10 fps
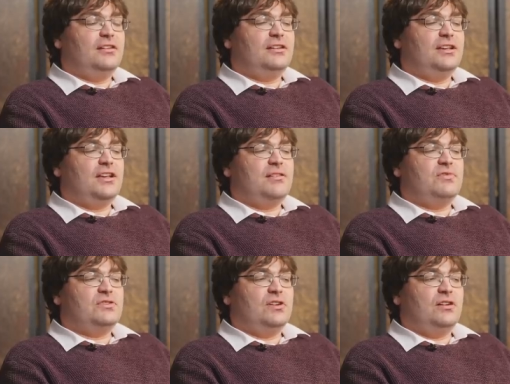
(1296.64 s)
in
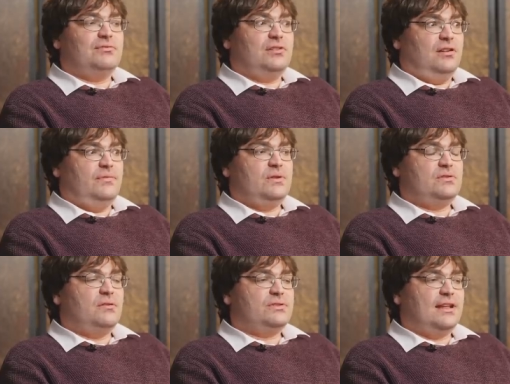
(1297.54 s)
Cambridge, and I
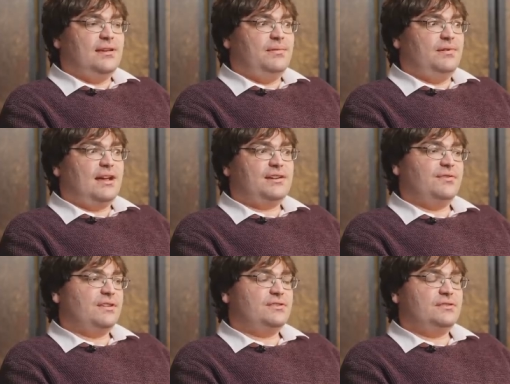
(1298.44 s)
was Labour
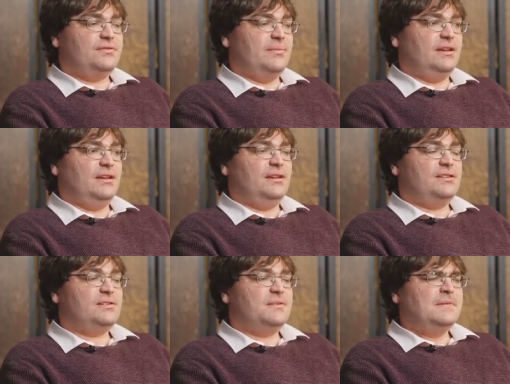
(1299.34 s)
activist for many
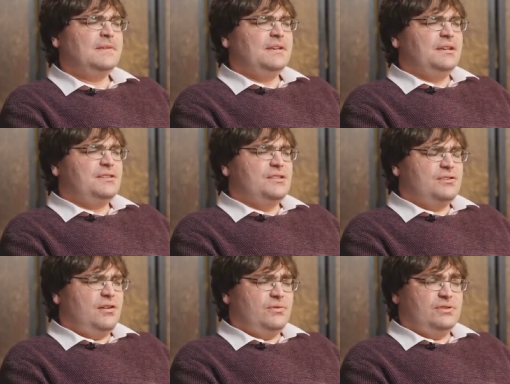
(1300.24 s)
years,
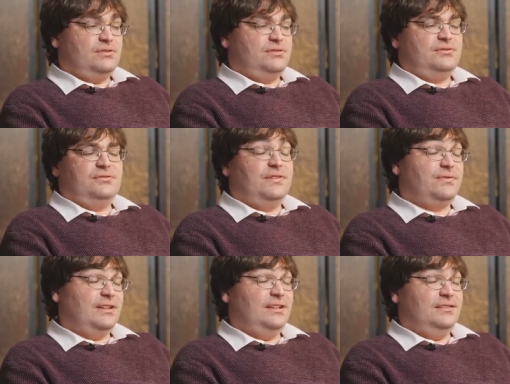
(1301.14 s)
since I was
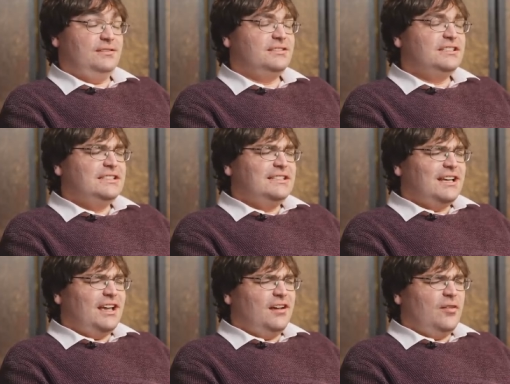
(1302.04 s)
15,
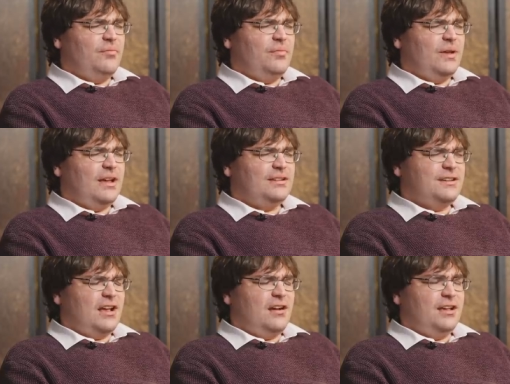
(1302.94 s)

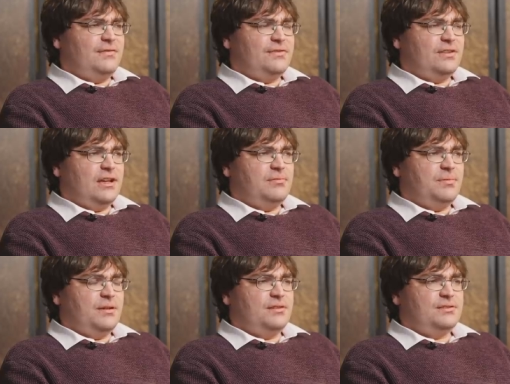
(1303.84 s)
and yeah, I have left the
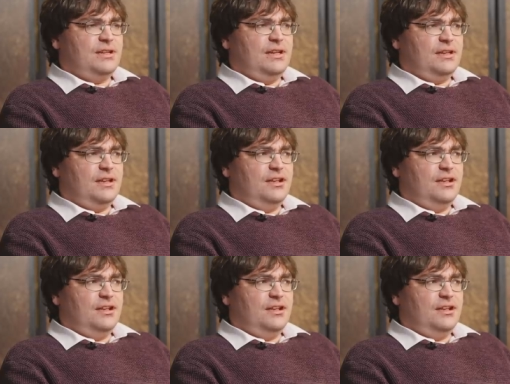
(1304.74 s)
Labour Party.